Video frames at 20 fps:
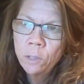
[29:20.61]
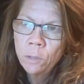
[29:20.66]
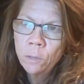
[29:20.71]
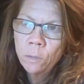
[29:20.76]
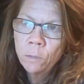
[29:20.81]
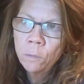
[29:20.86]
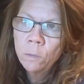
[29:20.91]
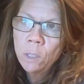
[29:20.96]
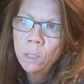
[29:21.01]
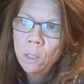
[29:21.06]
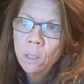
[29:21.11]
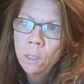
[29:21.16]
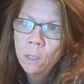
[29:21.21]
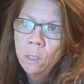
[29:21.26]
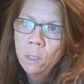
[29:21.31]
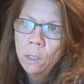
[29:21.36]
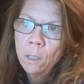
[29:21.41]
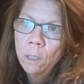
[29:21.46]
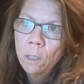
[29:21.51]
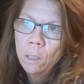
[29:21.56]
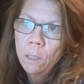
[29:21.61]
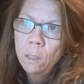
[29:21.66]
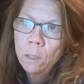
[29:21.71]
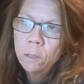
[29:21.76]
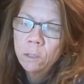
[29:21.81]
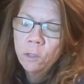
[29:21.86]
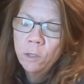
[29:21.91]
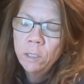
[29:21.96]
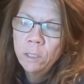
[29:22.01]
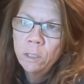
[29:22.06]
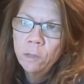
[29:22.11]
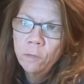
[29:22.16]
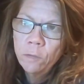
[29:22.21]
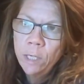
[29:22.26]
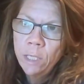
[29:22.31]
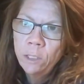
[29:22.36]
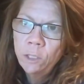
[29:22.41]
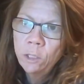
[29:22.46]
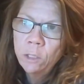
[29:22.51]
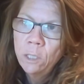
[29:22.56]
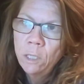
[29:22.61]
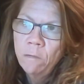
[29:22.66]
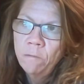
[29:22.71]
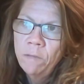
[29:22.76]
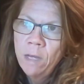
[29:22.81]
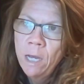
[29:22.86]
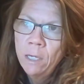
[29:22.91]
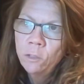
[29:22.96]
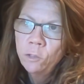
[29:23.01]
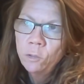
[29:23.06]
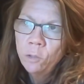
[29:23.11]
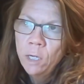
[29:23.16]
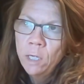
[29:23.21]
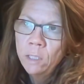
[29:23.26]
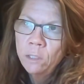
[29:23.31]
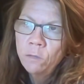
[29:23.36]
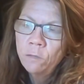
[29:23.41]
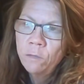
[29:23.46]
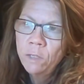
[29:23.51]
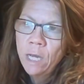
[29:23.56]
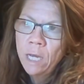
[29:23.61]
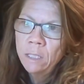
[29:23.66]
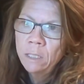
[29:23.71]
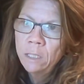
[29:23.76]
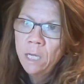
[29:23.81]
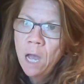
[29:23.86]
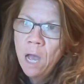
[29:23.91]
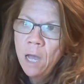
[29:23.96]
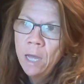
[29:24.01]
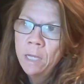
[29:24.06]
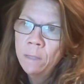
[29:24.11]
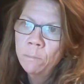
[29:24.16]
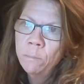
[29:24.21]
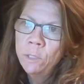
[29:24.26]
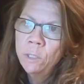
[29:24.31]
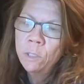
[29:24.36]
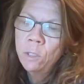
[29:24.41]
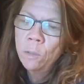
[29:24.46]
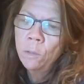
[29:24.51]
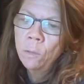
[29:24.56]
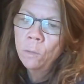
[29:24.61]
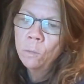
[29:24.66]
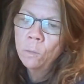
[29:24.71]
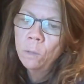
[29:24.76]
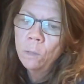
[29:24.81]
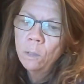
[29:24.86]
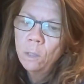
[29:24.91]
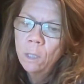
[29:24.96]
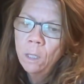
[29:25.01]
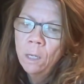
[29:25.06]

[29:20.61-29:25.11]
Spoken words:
So during the creation of that trust for that time. So